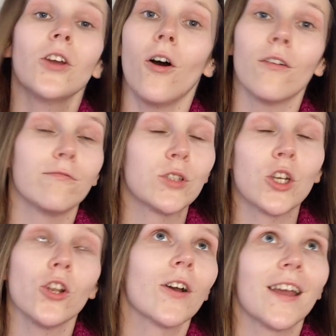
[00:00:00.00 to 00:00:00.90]
you're
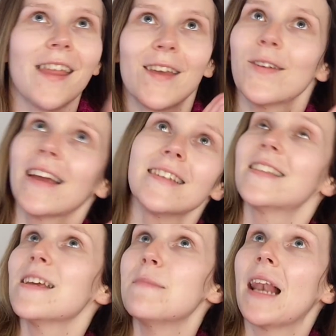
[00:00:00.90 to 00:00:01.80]
so lucky that you get to
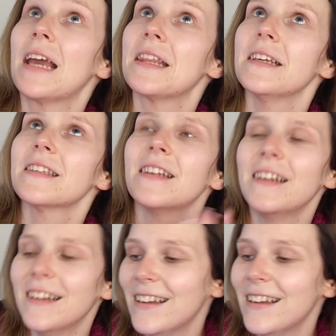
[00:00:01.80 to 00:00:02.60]
see me like this.